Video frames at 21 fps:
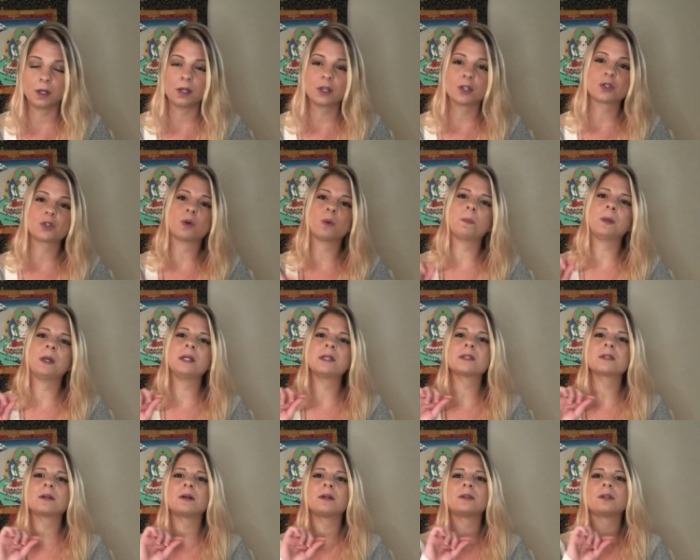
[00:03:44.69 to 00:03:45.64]
So
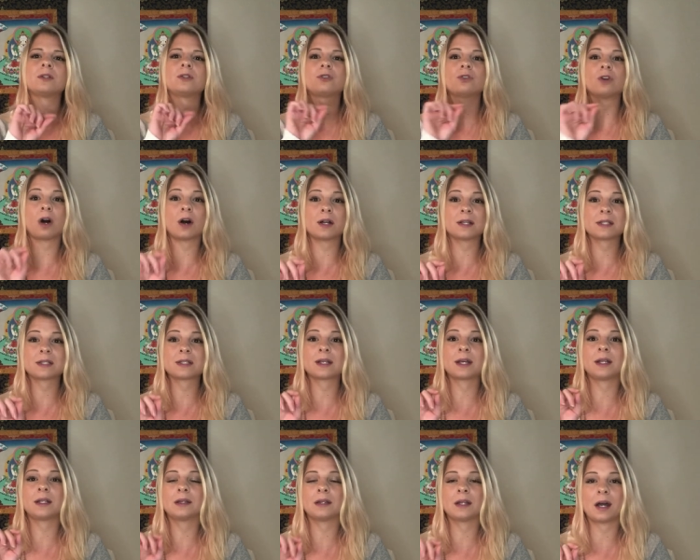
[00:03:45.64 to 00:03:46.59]
based on the dots
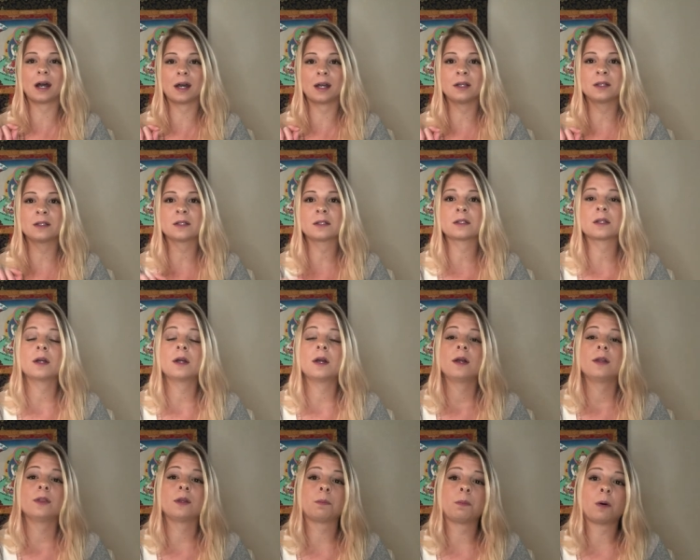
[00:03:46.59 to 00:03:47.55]
and lines,
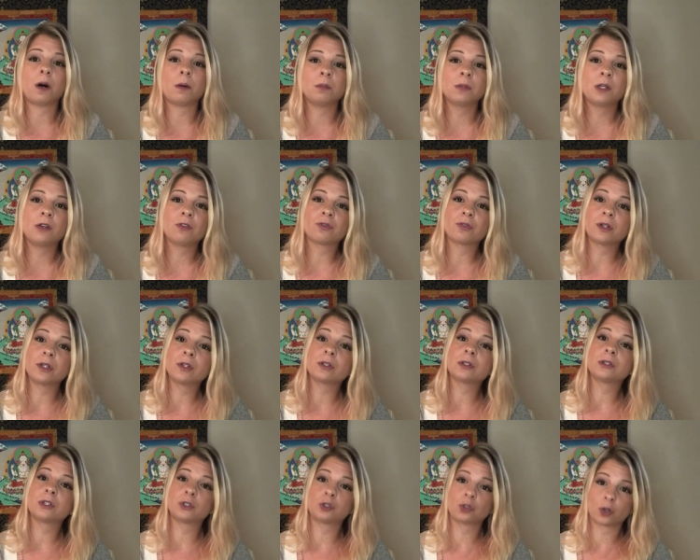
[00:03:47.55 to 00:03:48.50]
the palm leaf reader
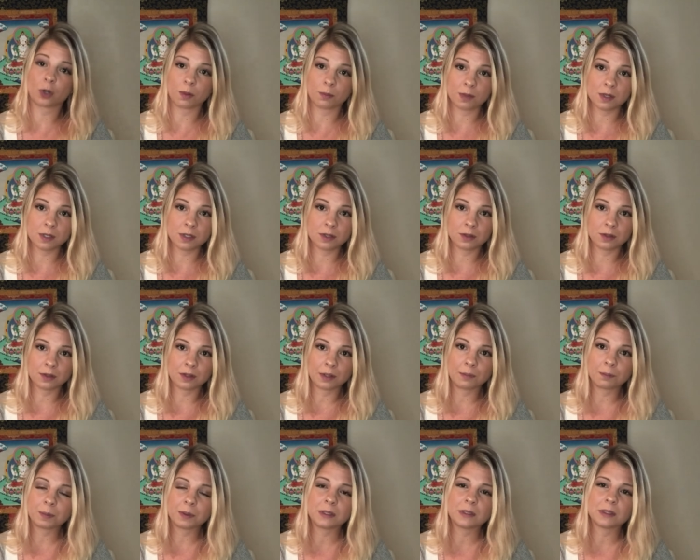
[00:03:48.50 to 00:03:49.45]
determines your
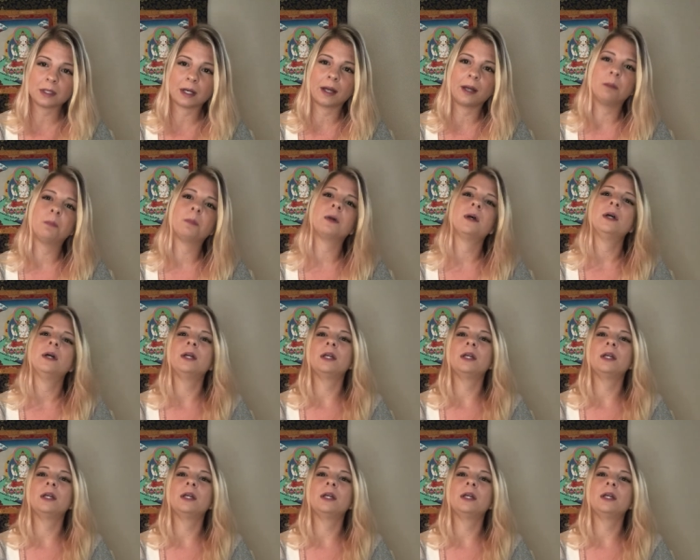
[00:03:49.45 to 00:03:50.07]
thumbprint type.